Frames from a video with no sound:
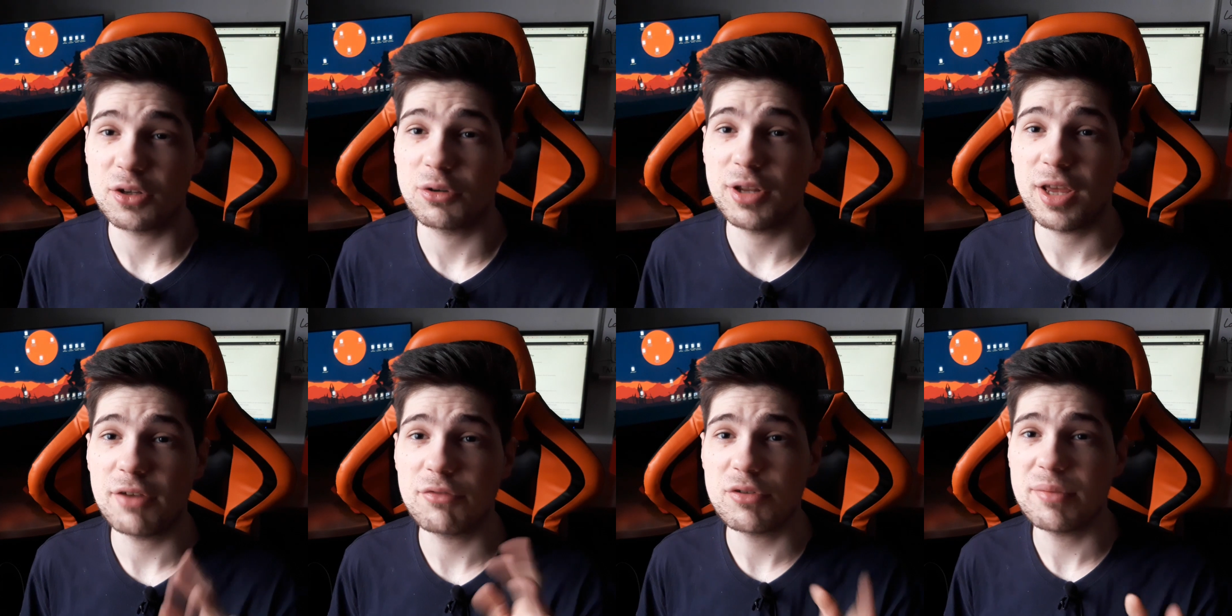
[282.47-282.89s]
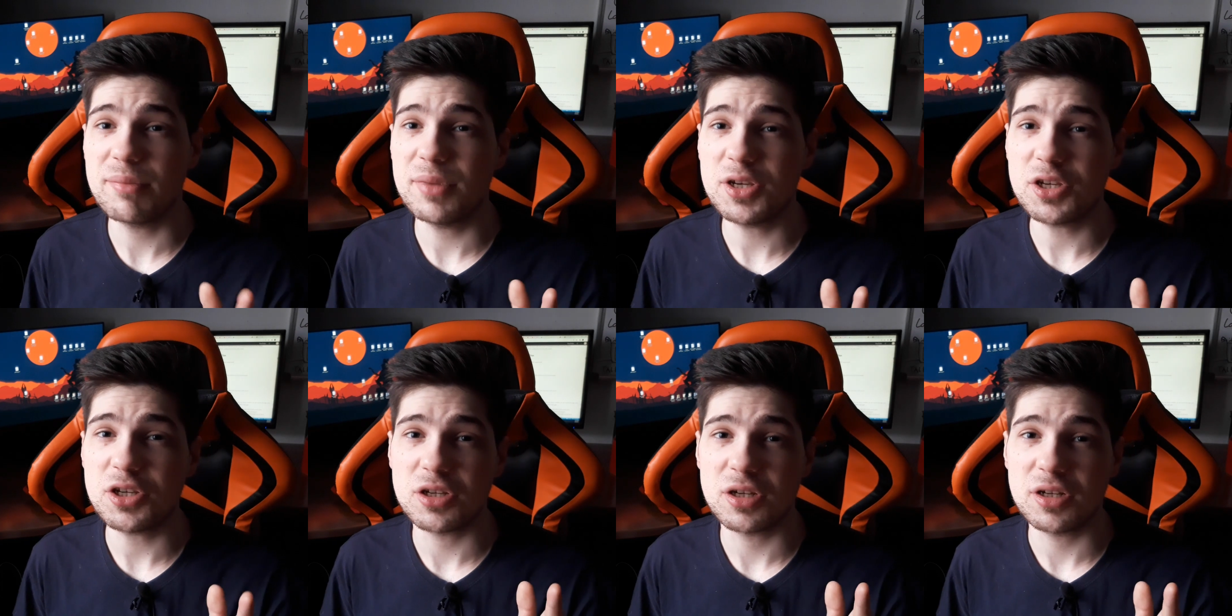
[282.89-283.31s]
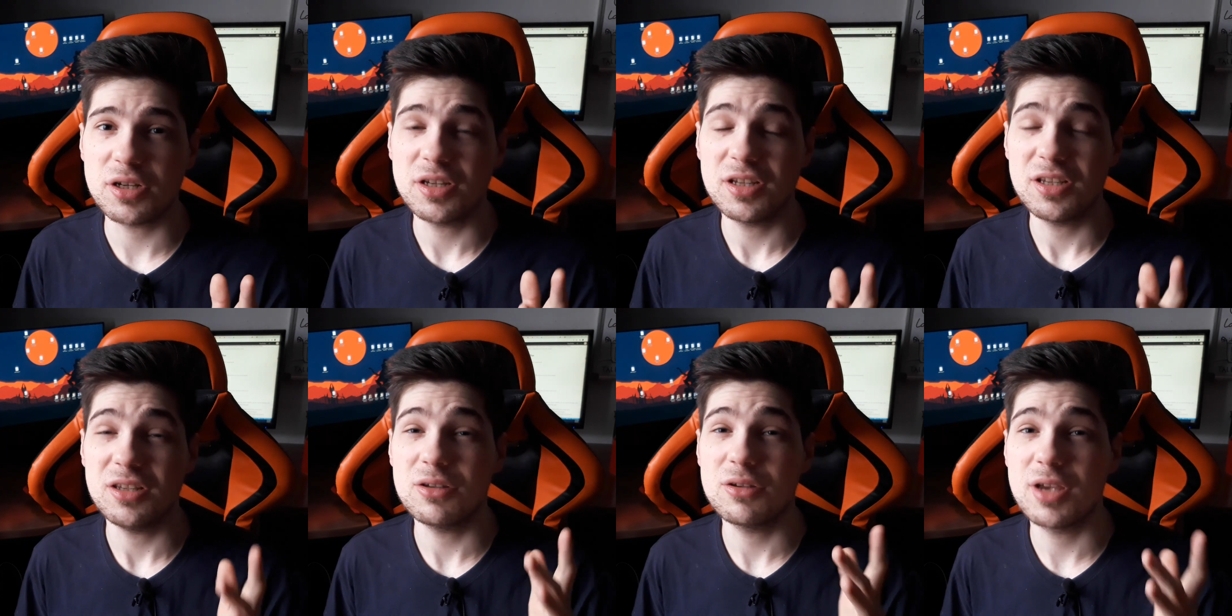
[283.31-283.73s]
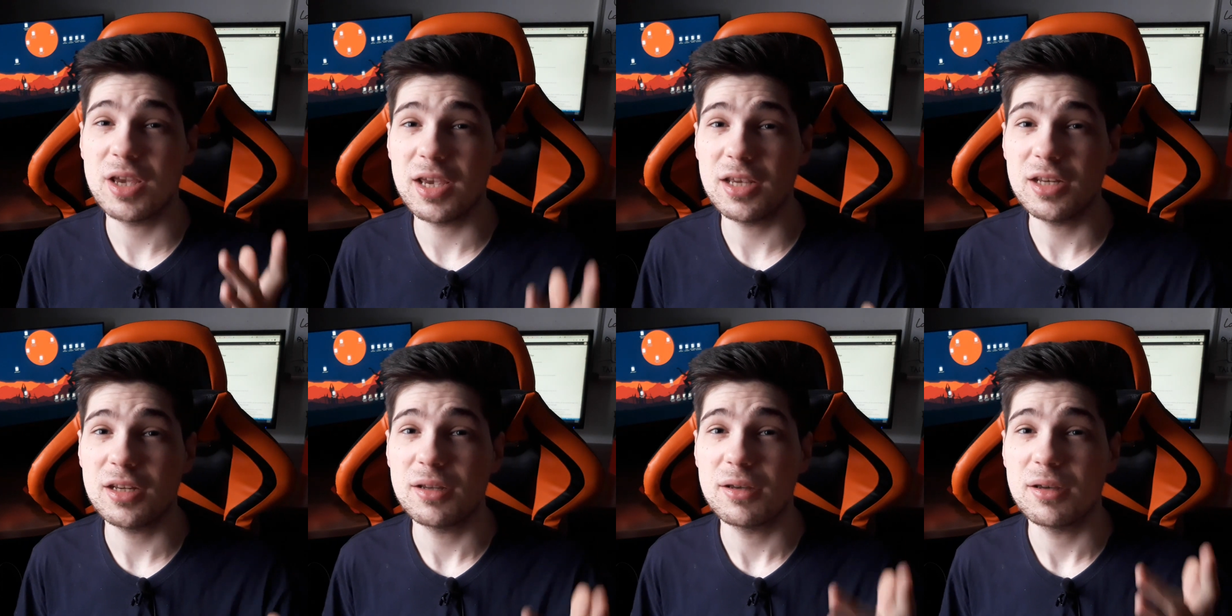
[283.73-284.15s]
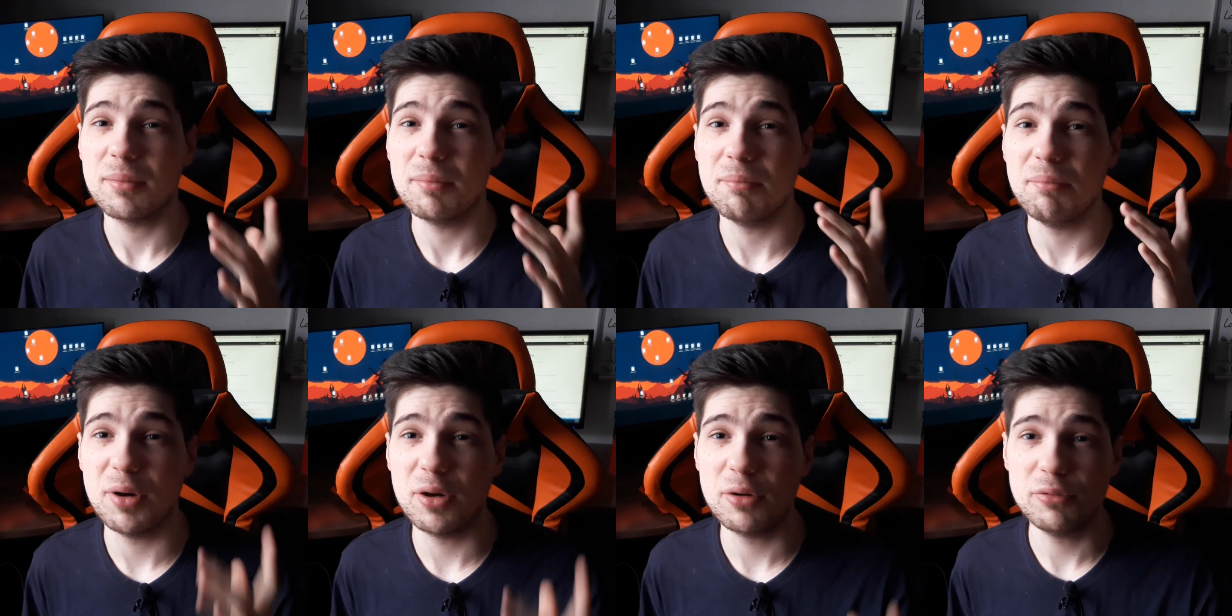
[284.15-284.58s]
On every mission, you gain
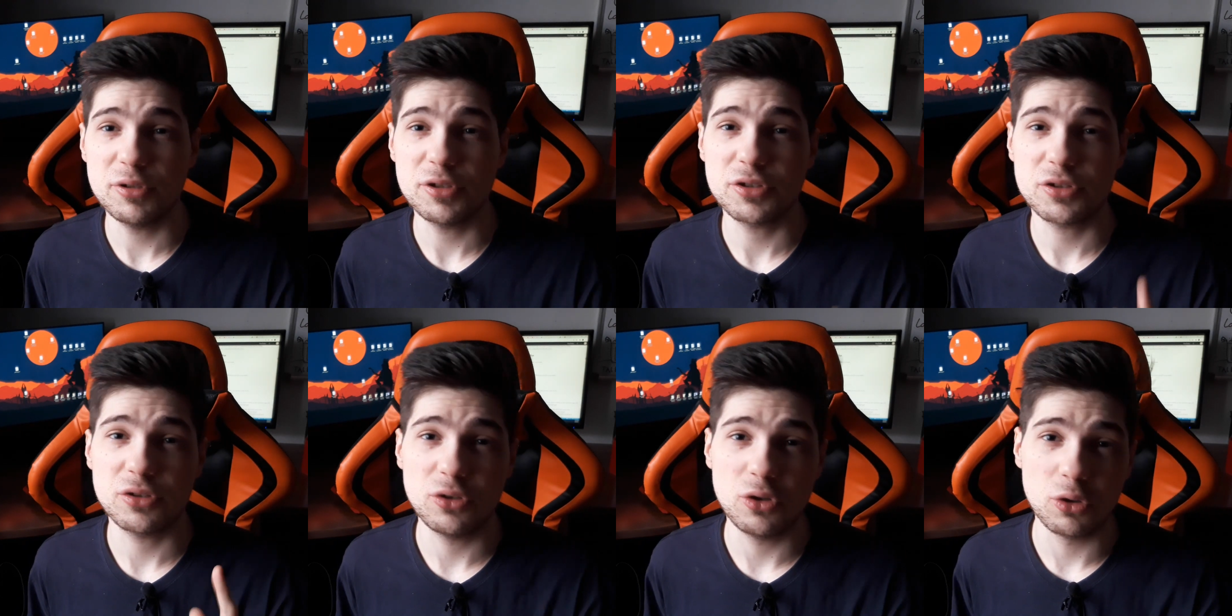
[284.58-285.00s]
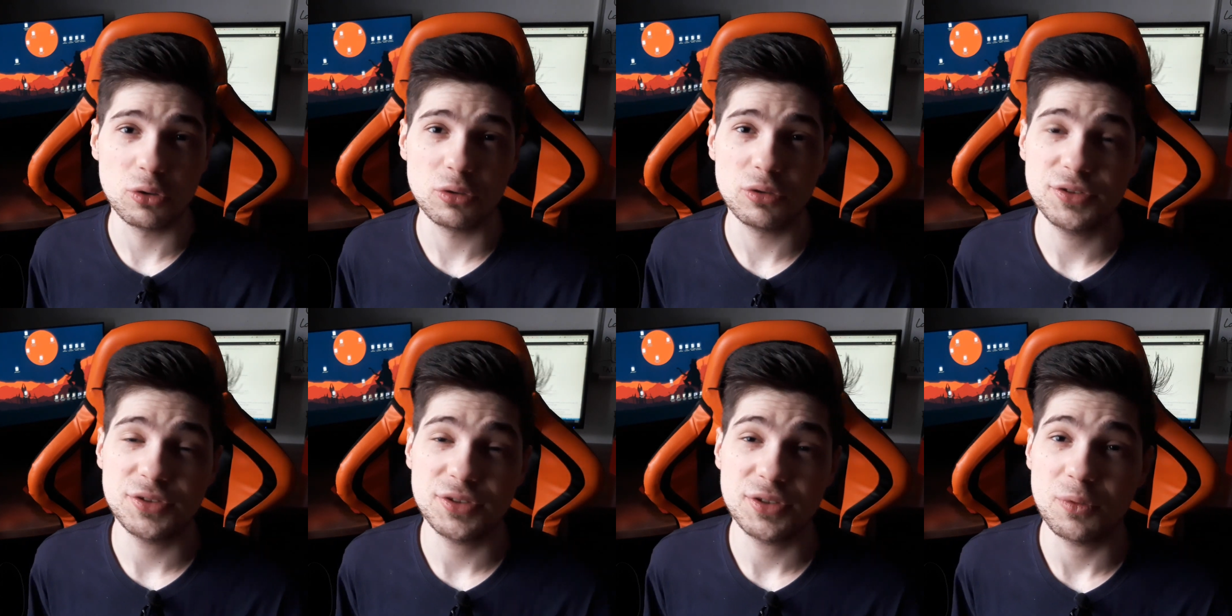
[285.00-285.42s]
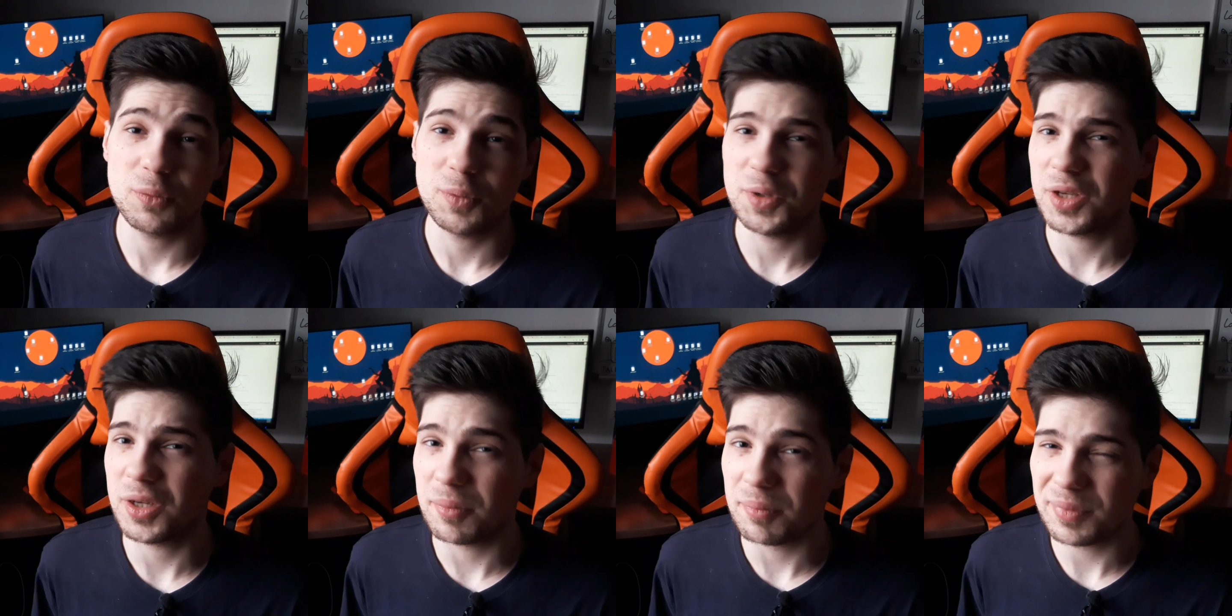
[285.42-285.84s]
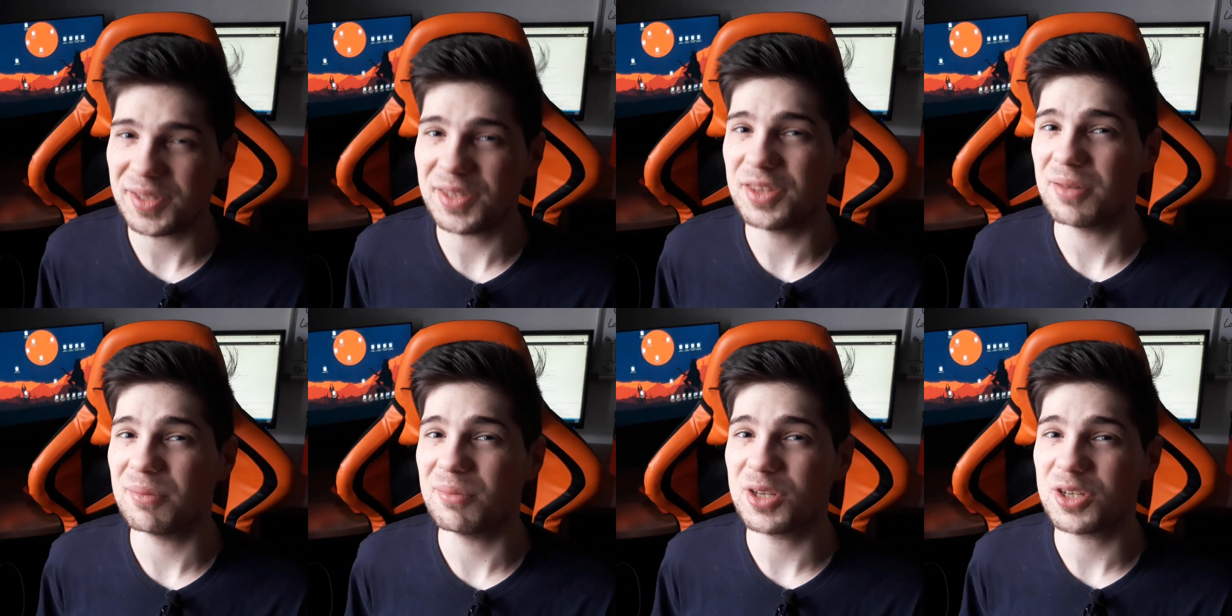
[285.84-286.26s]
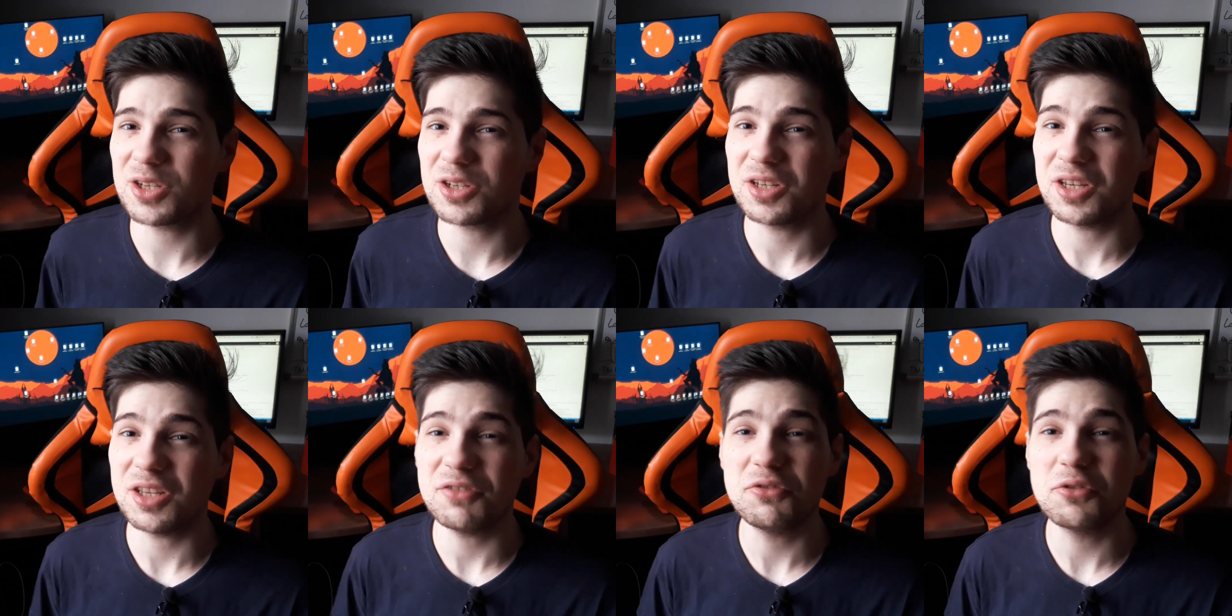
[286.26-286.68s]
bonus gold when you complete the
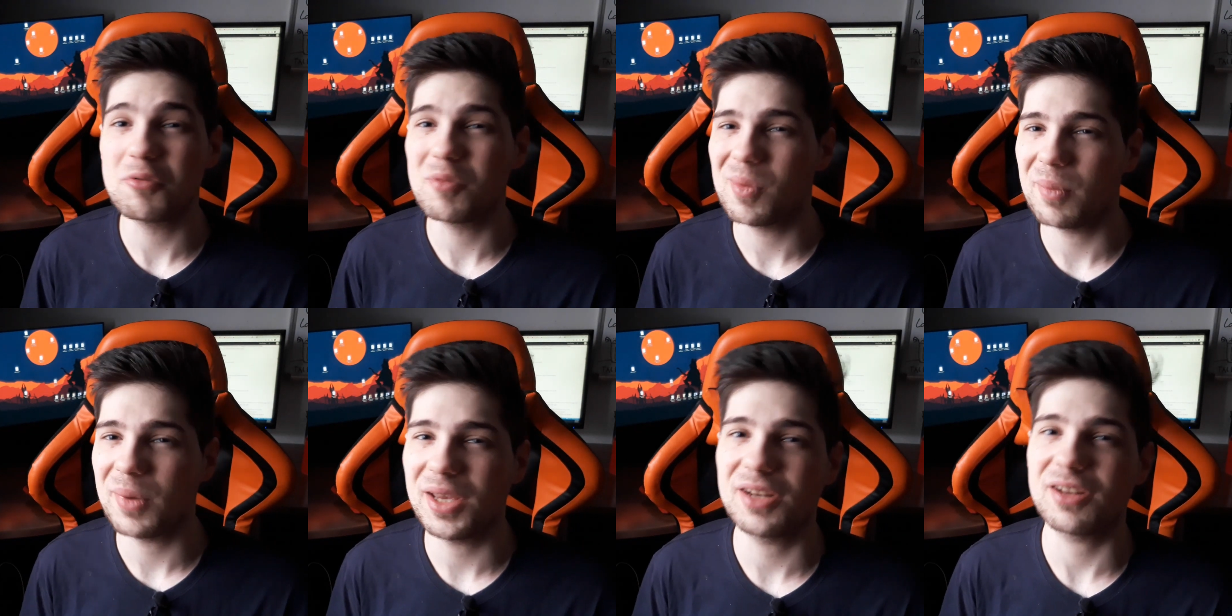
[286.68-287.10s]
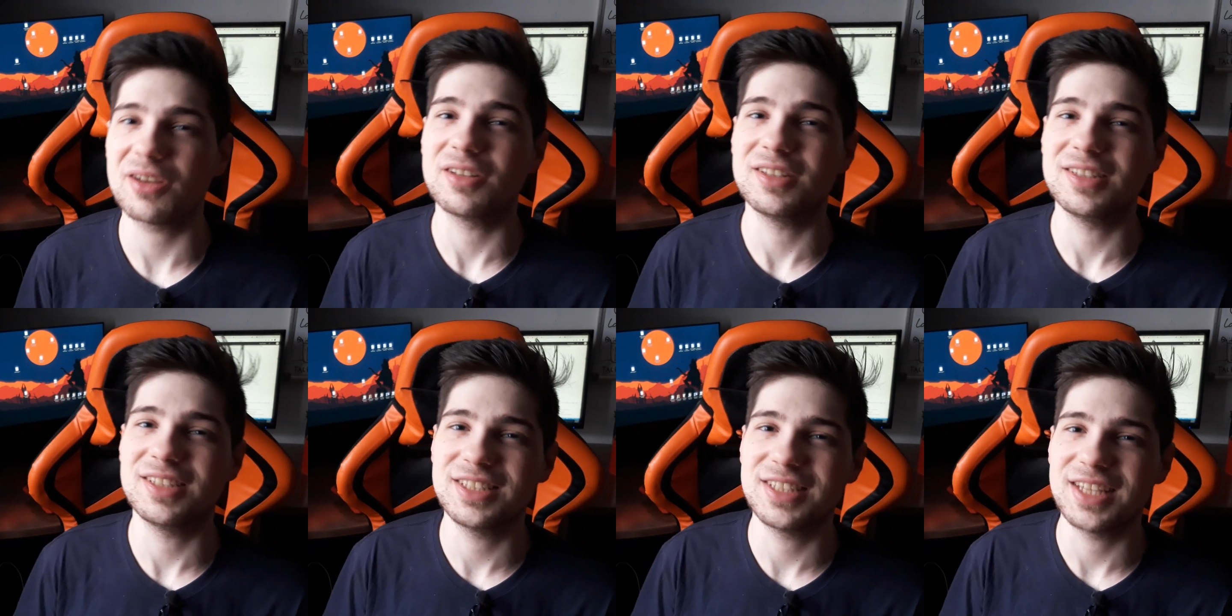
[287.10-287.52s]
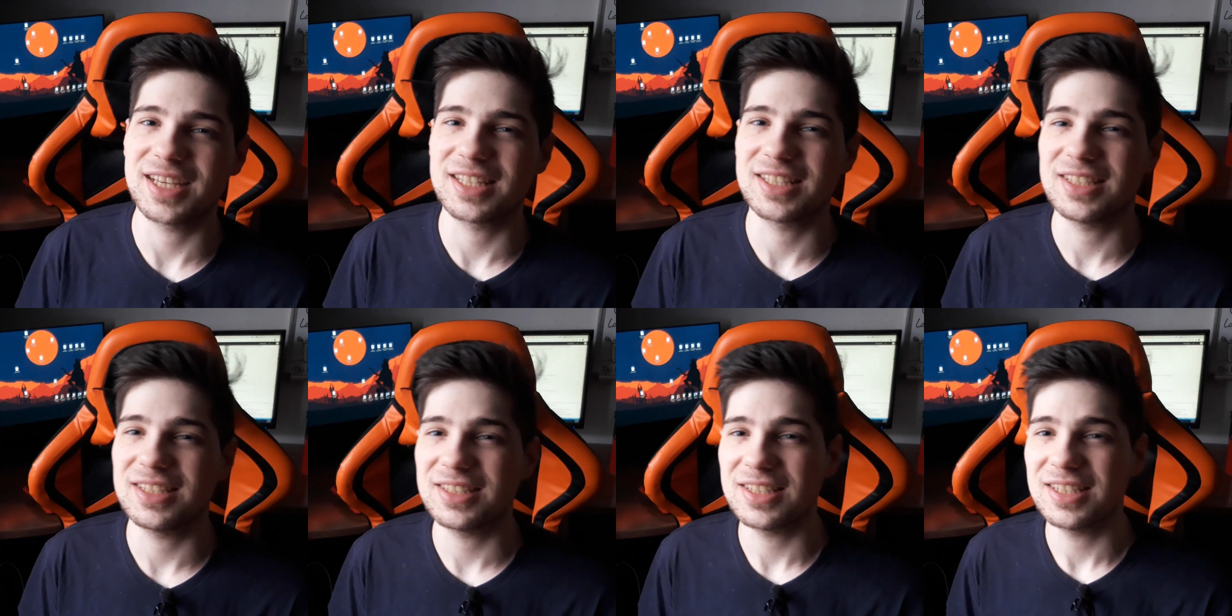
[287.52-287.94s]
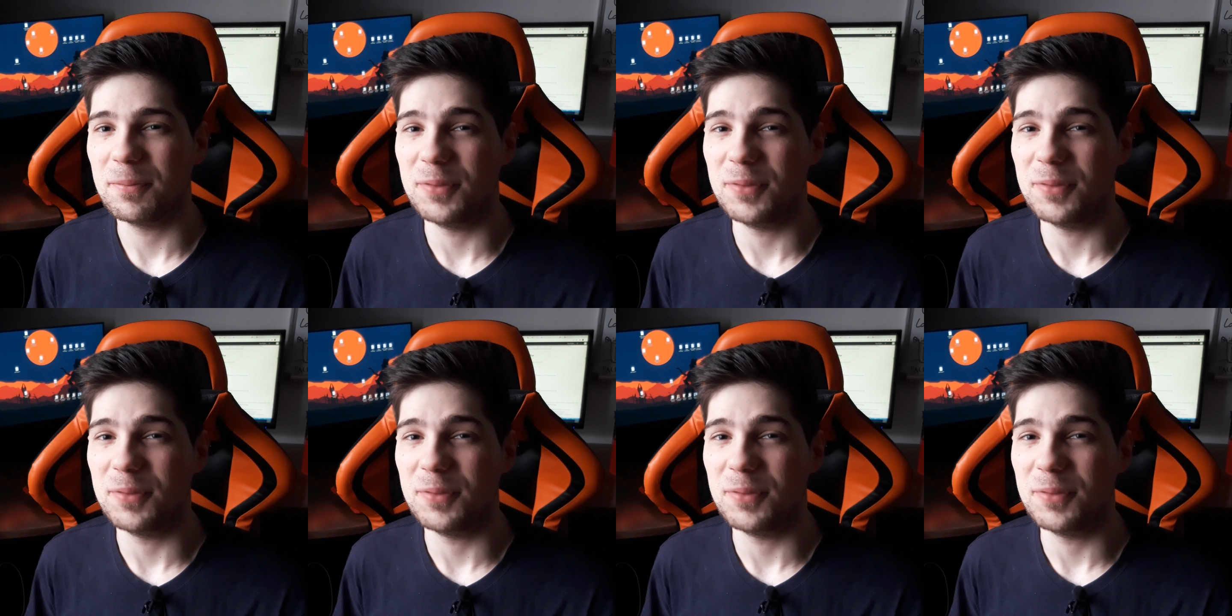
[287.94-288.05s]
mission if you remain undetected.